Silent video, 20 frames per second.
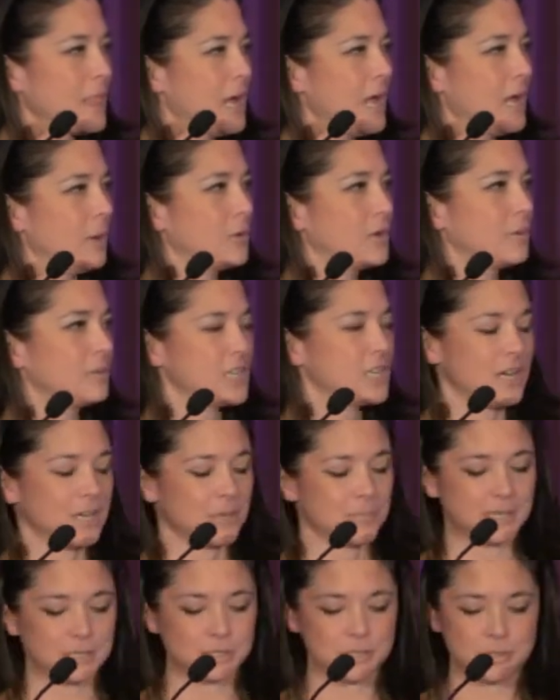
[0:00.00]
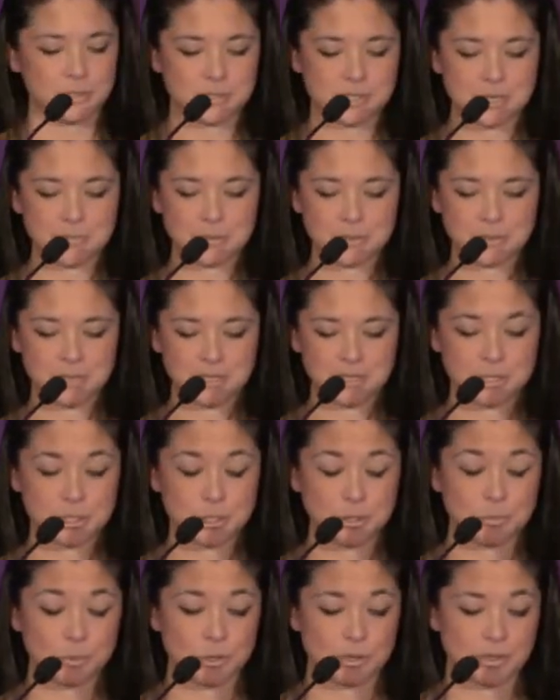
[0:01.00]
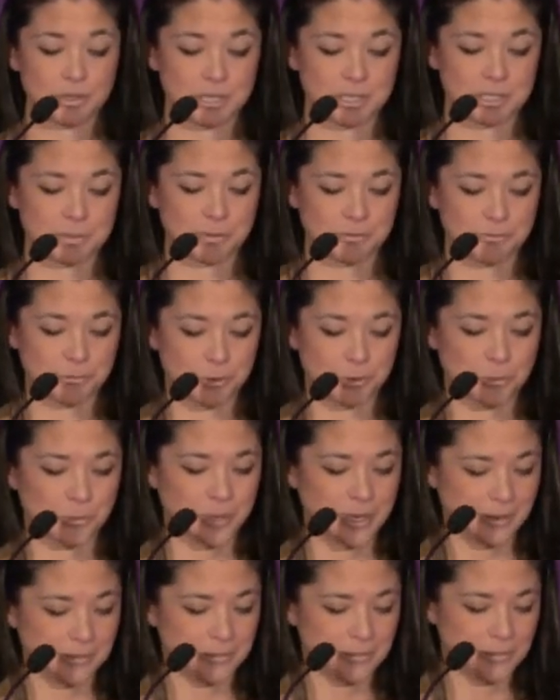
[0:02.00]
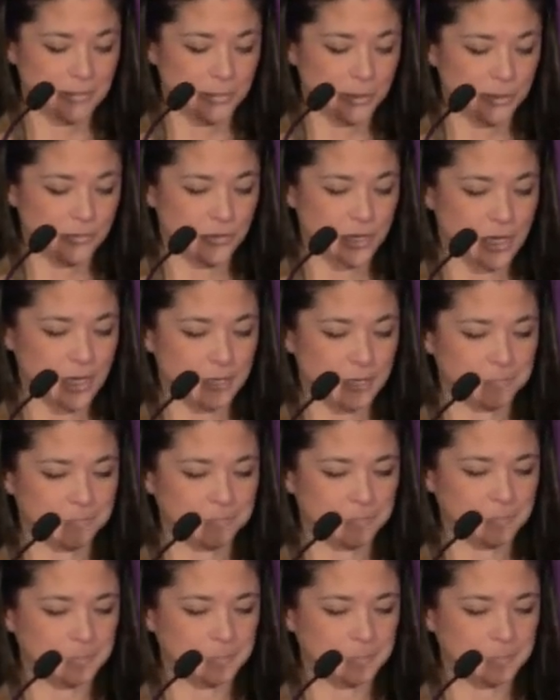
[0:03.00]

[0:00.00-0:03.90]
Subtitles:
I want to talk about two more things before we move on.